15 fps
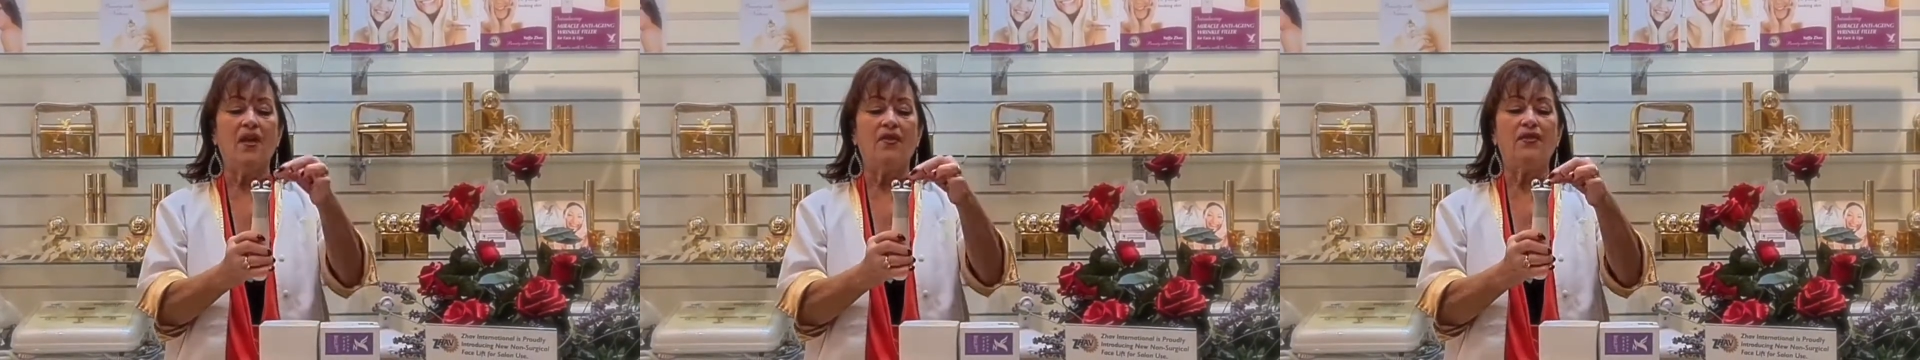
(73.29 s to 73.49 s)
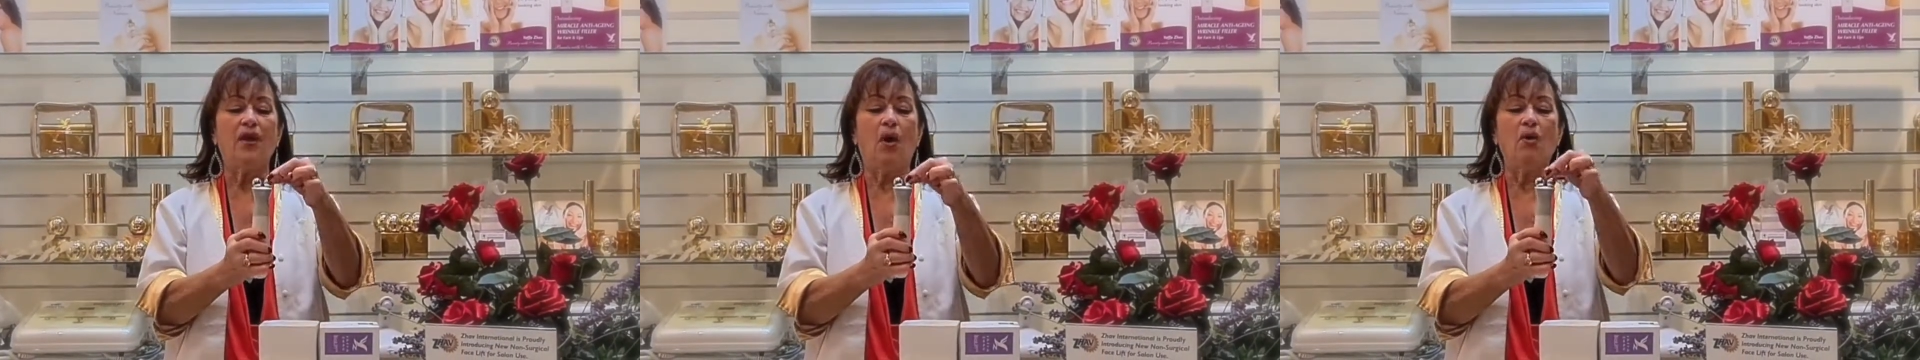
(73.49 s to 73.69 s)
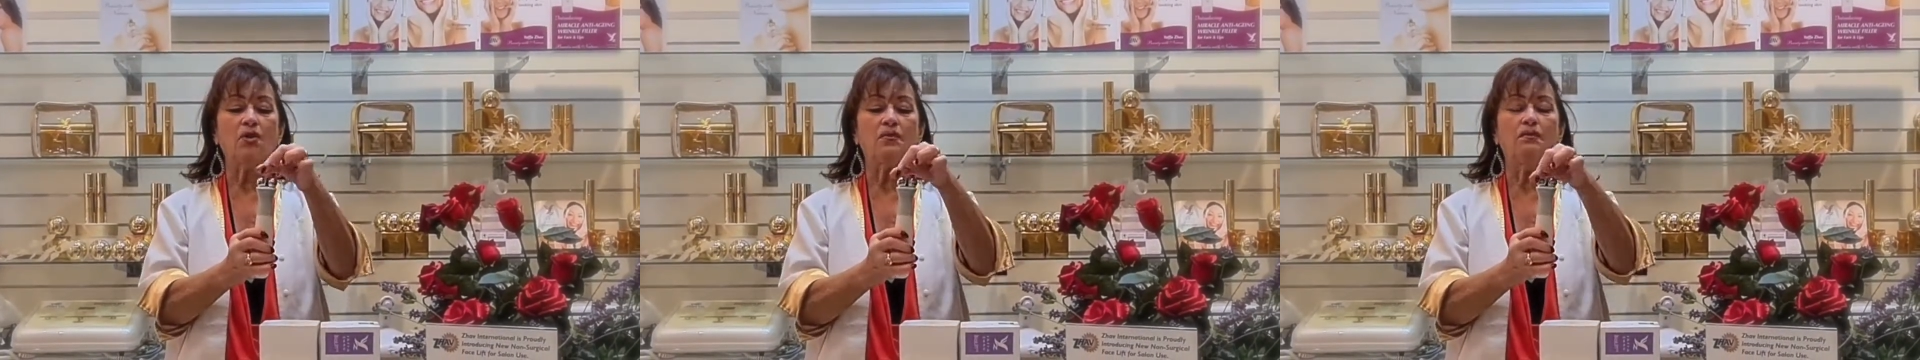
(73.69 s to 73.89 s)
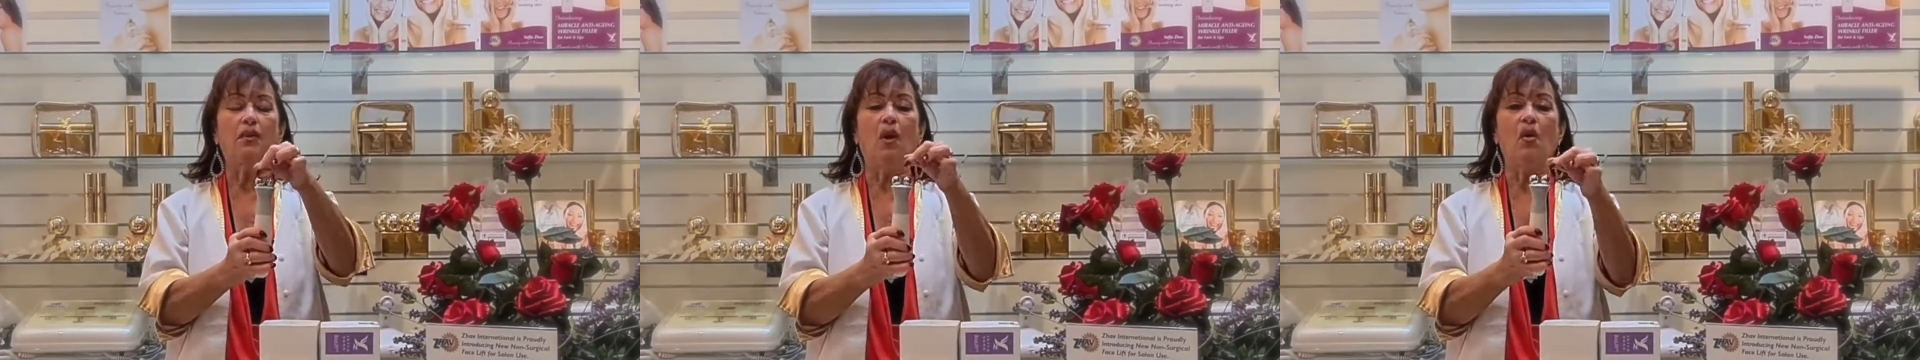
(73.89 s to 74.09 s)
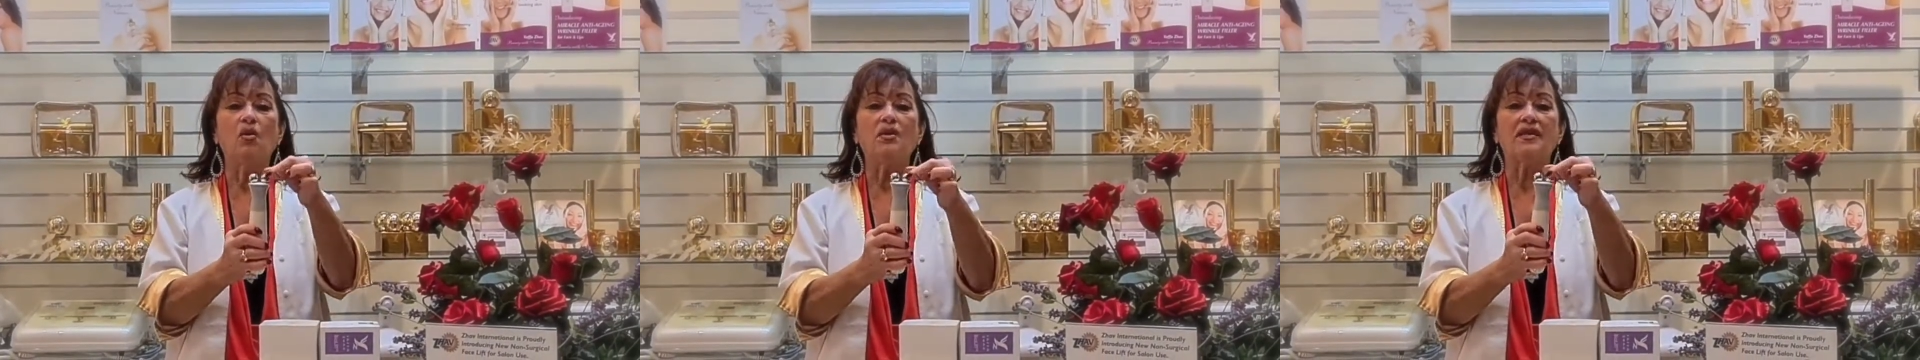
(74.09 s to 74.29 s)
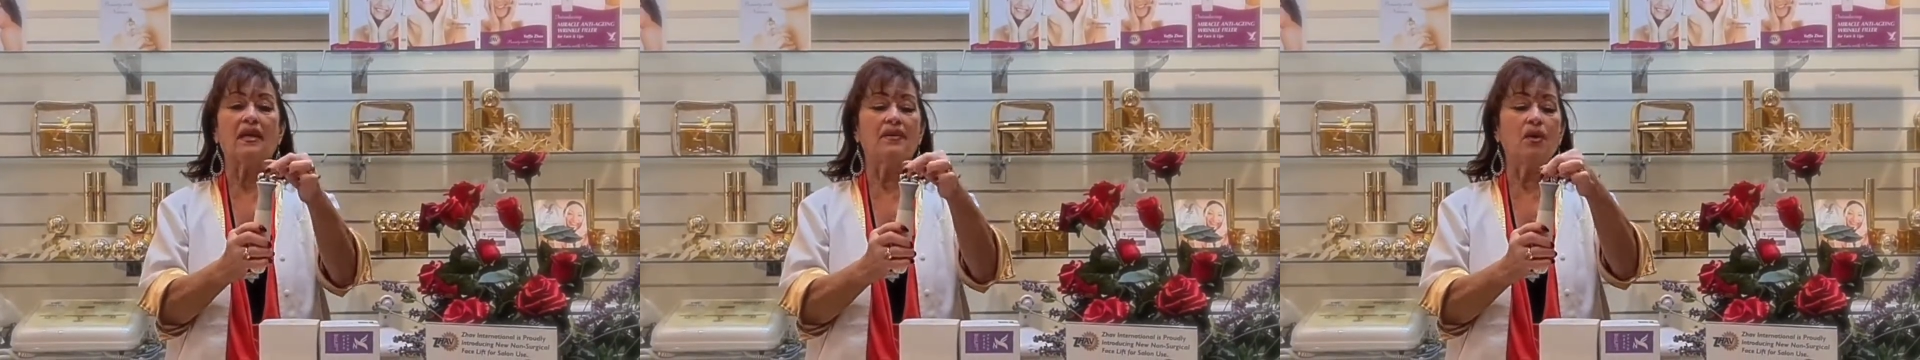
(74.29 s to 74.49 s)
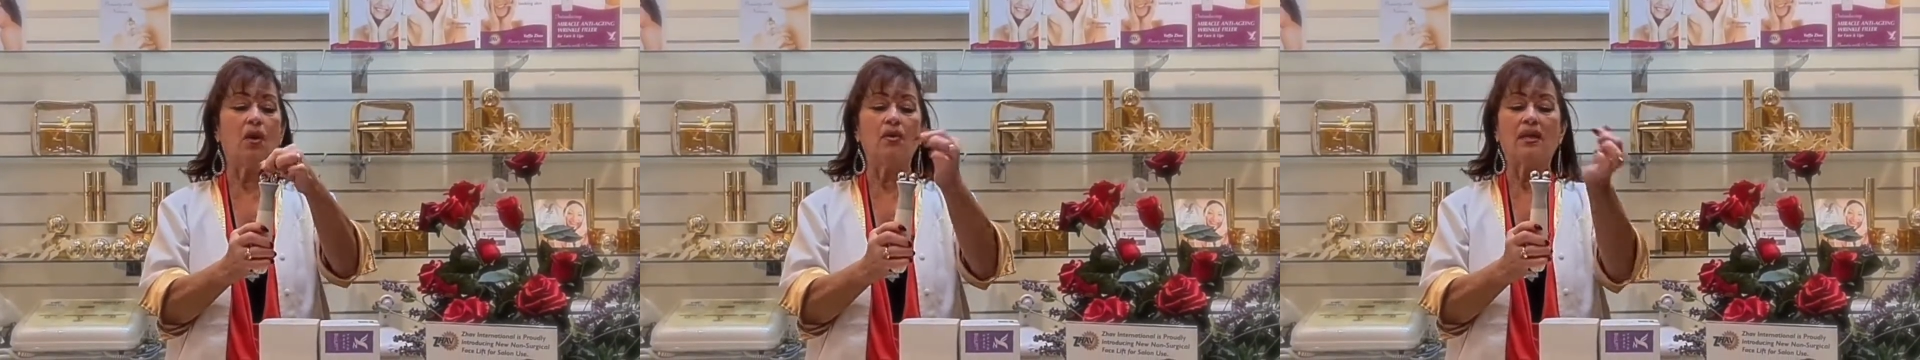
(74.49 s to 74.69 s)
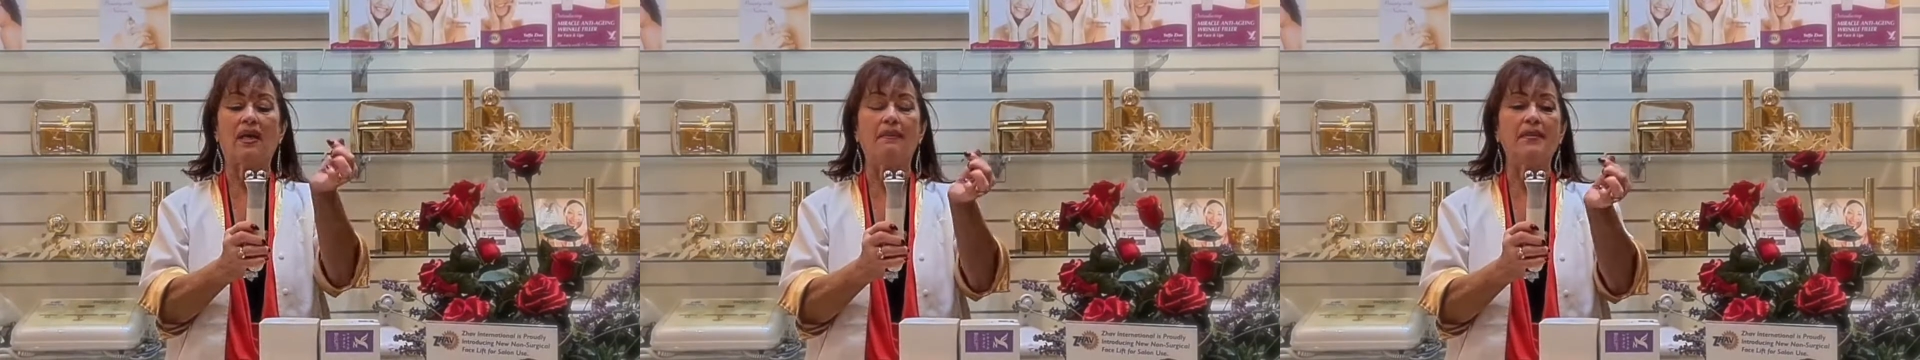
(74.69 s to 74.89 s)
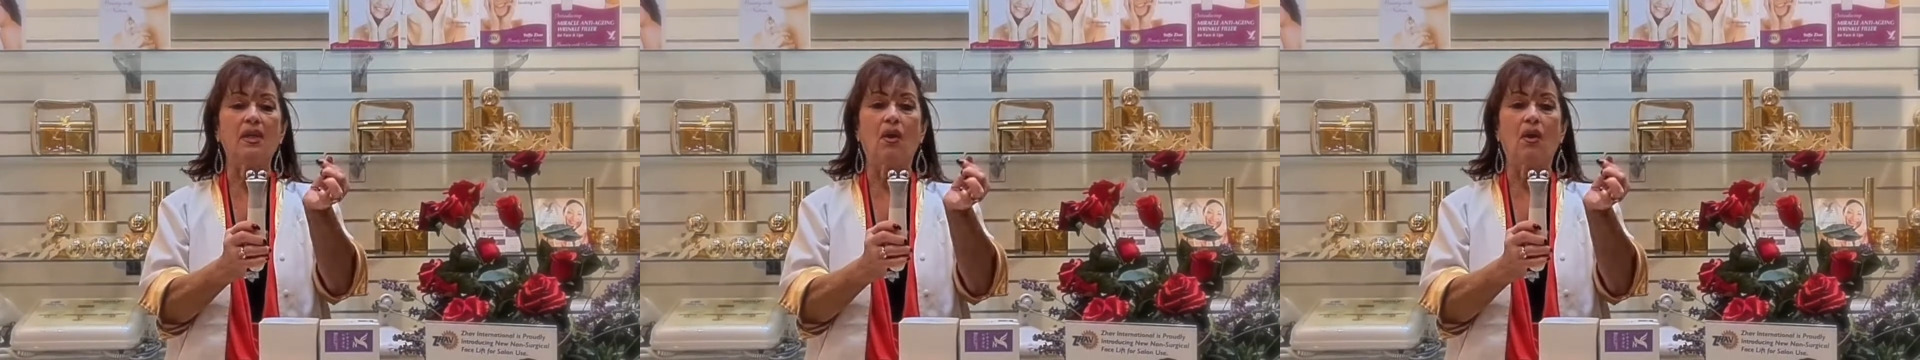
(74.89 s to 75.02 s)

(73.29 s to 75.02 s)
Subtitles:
Those balls are not coming